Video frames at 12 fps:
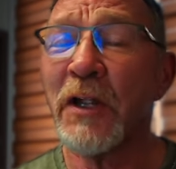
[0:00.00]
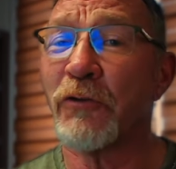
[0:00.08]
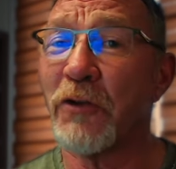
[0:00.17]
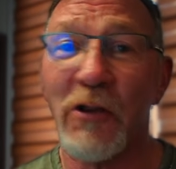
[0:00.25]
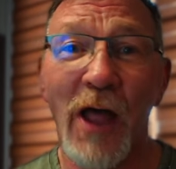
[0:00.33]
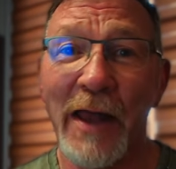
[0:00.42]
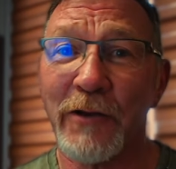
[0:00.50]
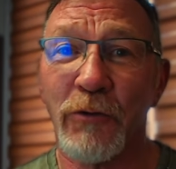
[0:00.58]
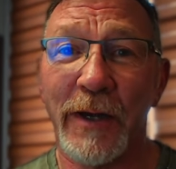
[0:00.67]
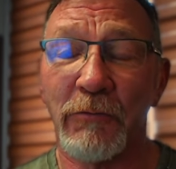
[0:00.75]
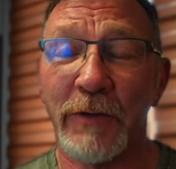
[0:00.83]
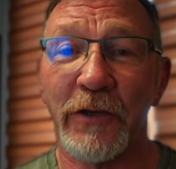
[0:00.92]
there's a lot of
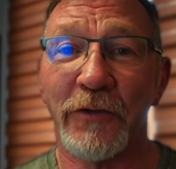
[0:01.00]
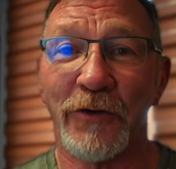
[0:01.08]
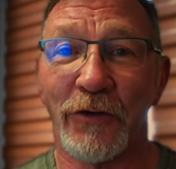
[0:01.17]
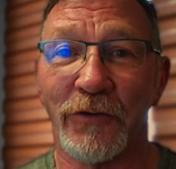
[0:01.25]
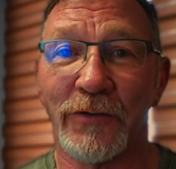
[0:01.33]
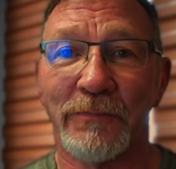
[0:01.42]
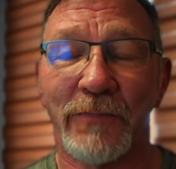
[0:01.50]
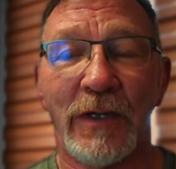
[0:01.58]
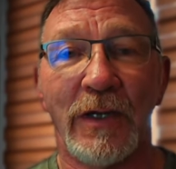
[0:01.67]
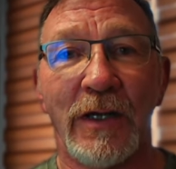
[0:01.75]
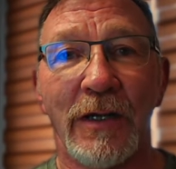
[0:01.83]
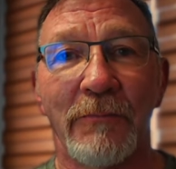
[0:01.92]
great realtors.
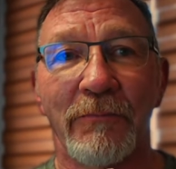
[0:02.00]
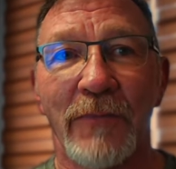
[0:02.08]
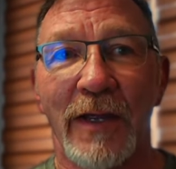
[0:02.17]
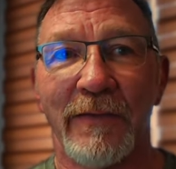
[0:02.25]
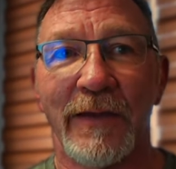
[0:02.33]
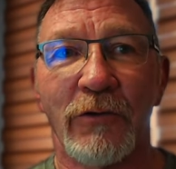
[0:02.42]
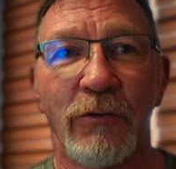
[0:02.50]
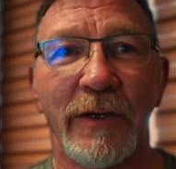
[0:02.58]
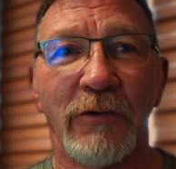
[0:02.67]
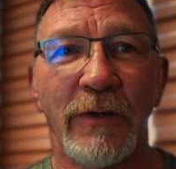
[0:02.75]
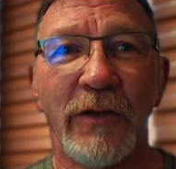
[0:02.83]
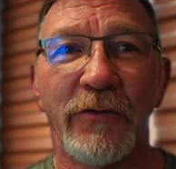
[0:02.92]
Um, I think
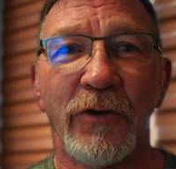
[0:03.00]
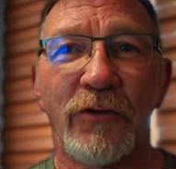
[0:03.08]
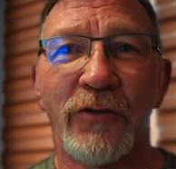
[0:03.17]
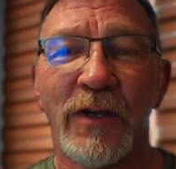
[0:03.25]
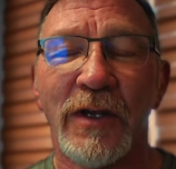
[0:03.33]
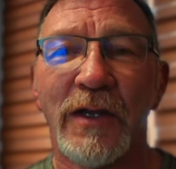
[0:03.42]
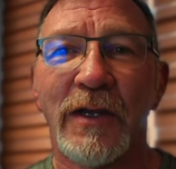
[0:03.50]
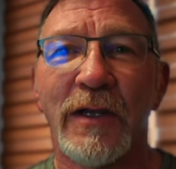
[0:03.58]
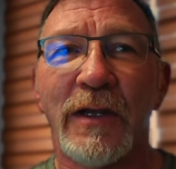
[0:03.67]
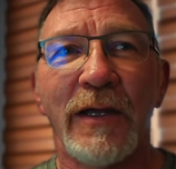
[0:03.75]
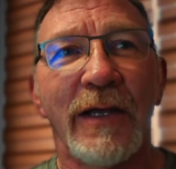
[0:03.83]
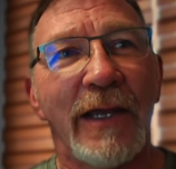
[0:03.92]
Korean realtors
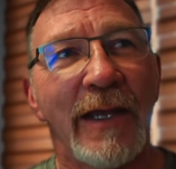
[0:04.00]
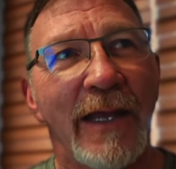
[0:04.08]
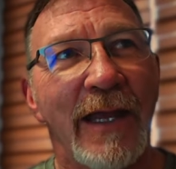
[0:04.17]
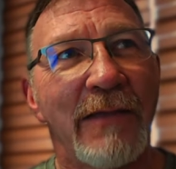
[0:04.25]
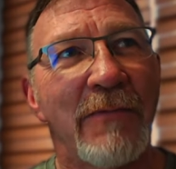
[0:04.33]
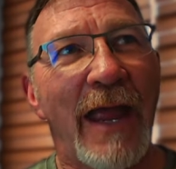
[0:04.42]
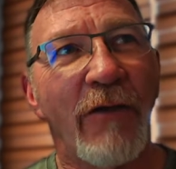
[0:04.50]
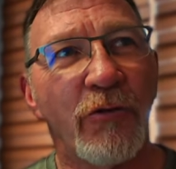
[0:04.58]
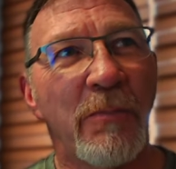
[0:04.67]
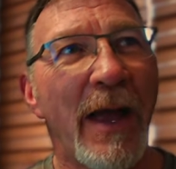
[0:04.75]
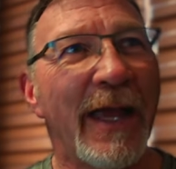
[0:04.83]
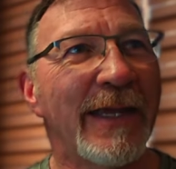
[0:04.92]
and house
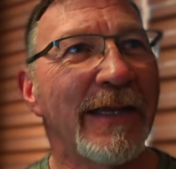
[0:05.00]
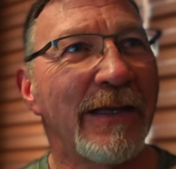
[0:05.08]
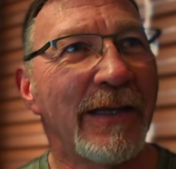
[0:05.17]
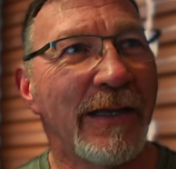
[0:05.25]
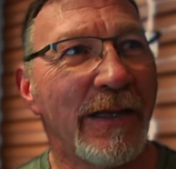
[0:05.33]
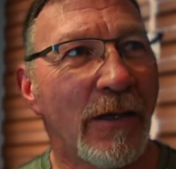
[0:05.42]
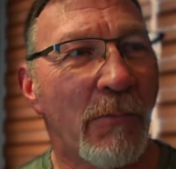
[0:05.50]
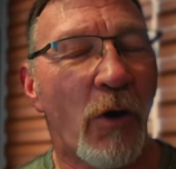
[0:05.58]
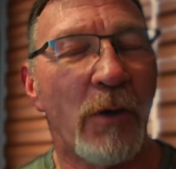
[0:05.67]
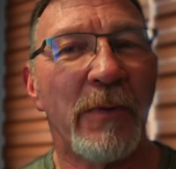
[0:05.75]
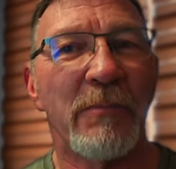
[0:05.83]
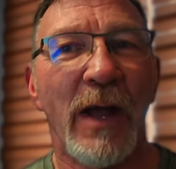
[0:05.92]
buying and
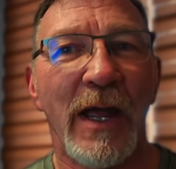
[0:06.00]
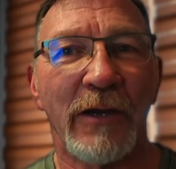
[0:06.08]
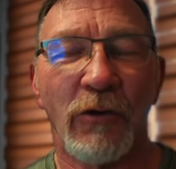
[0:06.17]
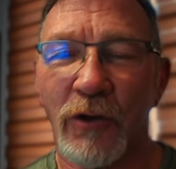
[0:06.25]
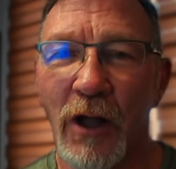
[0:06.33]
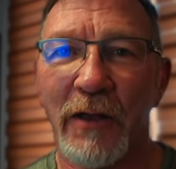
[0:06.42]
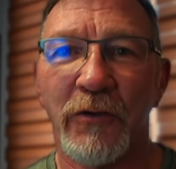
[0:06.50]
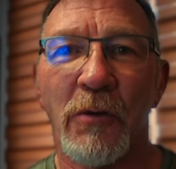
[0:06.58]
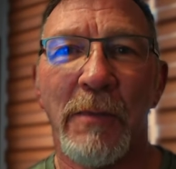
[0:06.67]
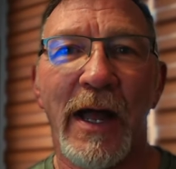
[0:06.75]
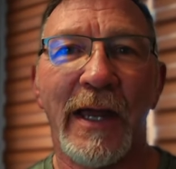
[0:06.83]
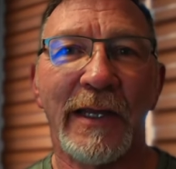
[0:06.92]
apartment buying or condo
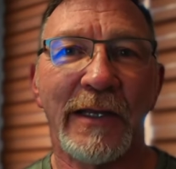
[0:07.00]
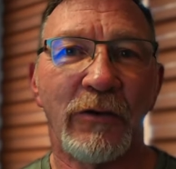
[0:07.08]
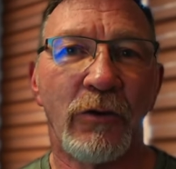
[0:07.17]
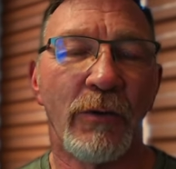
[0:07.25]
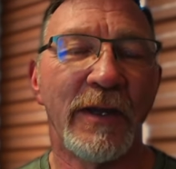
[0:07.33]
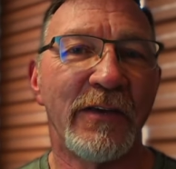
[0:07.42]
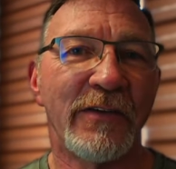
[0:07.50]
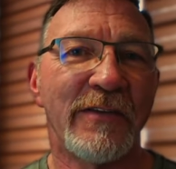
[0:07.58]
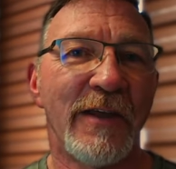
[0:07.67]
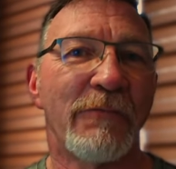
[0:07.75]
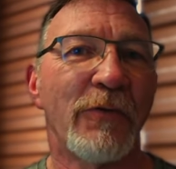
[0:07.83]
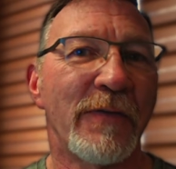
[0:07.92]
buying in Korea is
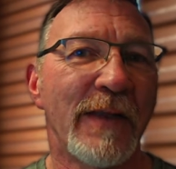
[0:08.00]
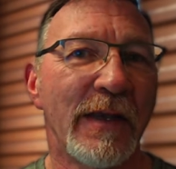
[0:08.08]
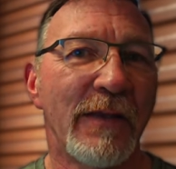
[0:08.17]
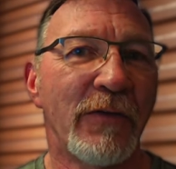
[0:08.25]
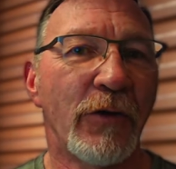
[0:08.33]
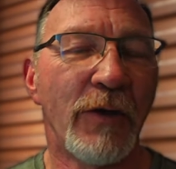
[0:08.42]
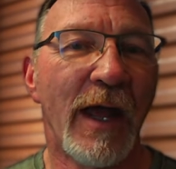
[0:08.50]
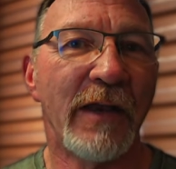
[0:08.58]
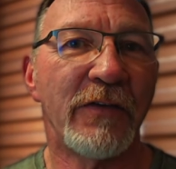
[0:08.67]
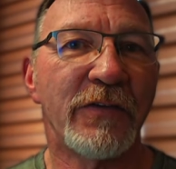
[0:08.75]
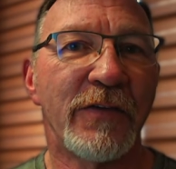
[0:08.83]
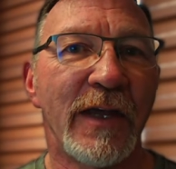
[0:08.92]
different than in the
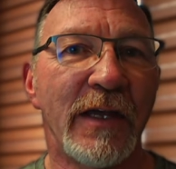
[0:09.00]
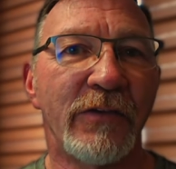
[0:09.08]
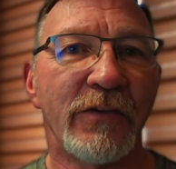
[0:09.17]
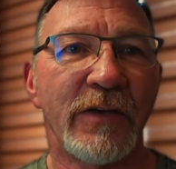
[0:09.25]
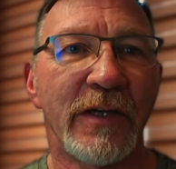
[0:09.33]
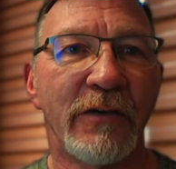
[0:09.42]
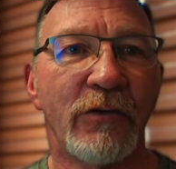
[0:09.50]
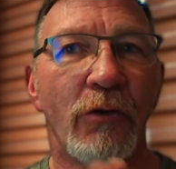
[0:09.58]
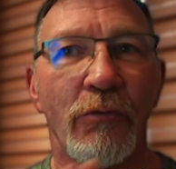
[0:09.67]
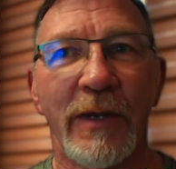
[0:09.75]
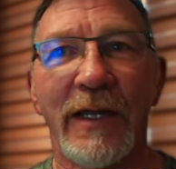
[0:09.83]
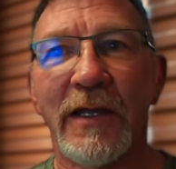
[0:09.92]
United States. In
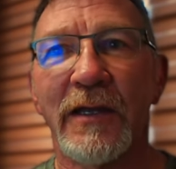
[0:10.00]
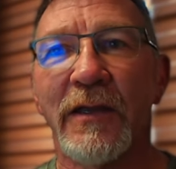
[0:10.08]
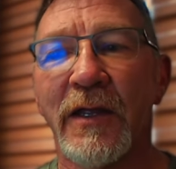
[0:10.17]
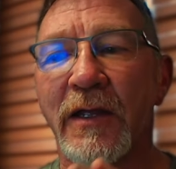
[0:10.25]
Korea,